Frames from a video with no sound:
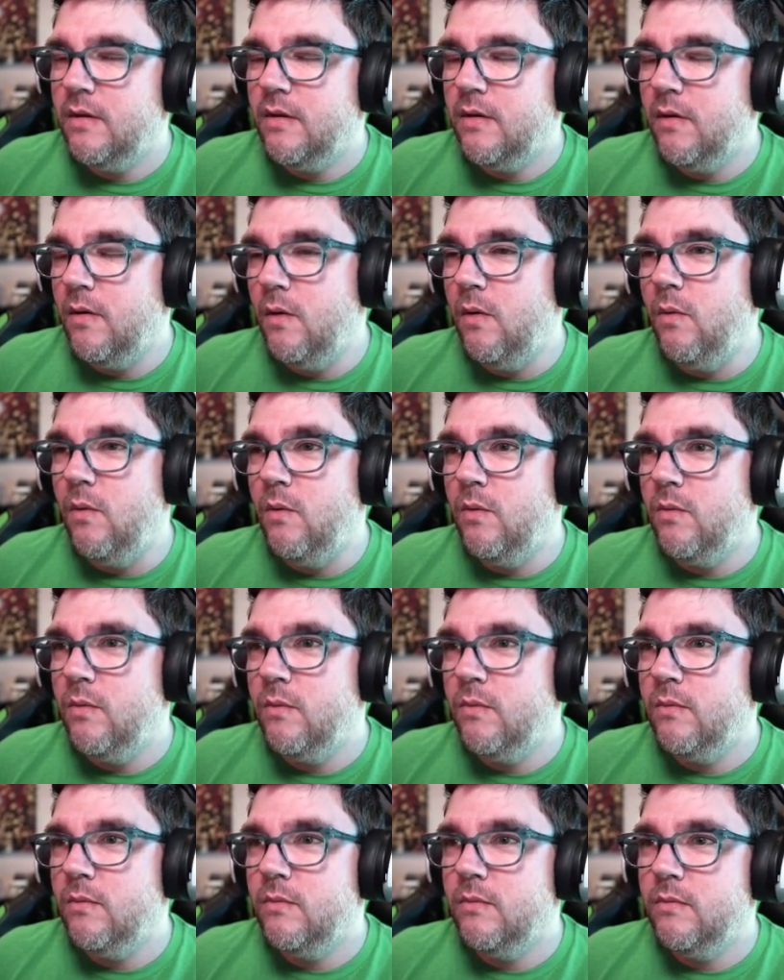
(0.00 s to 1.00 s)
Oh.
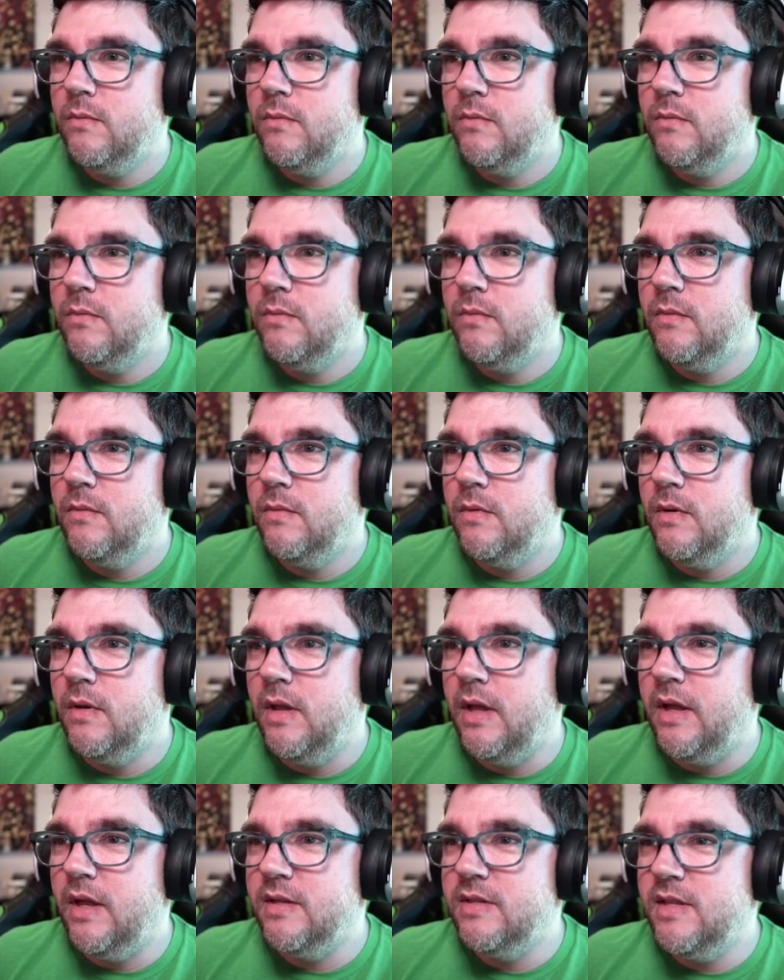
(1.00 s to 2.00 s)

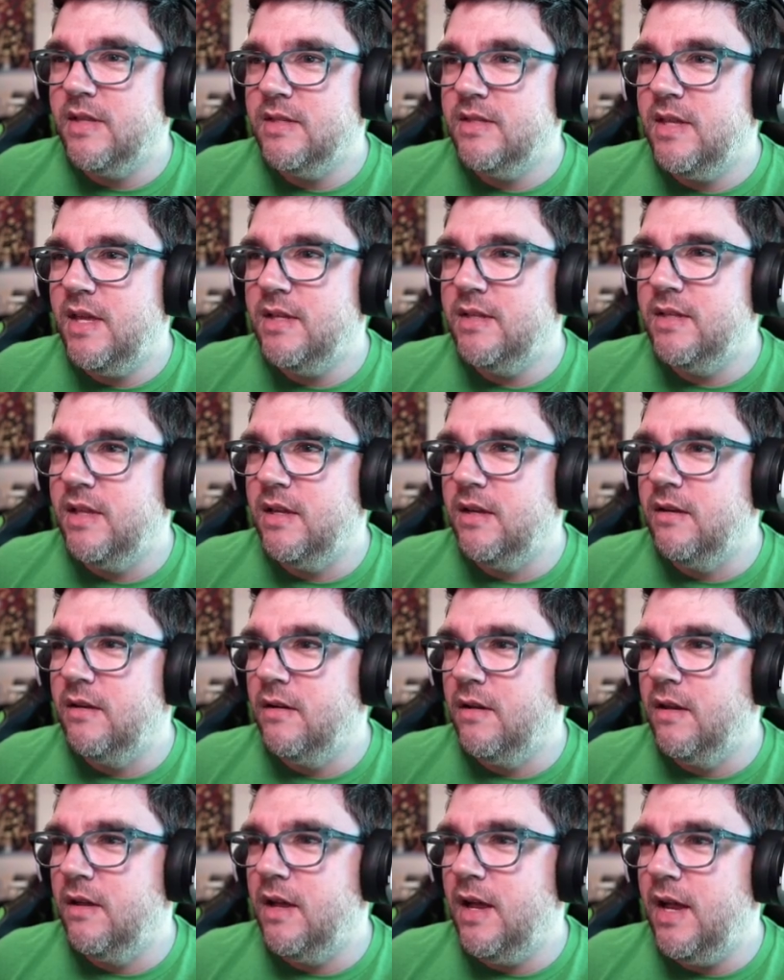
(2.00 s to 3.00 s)
I guess that's that then.
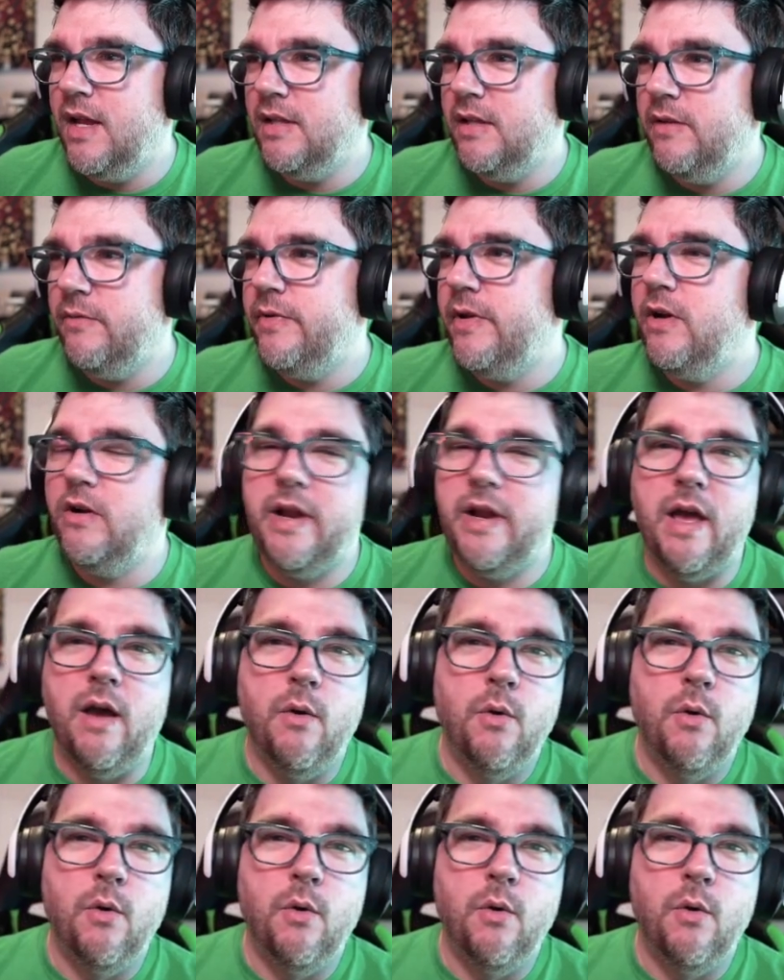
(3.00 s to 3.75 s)
Uh, I live here now.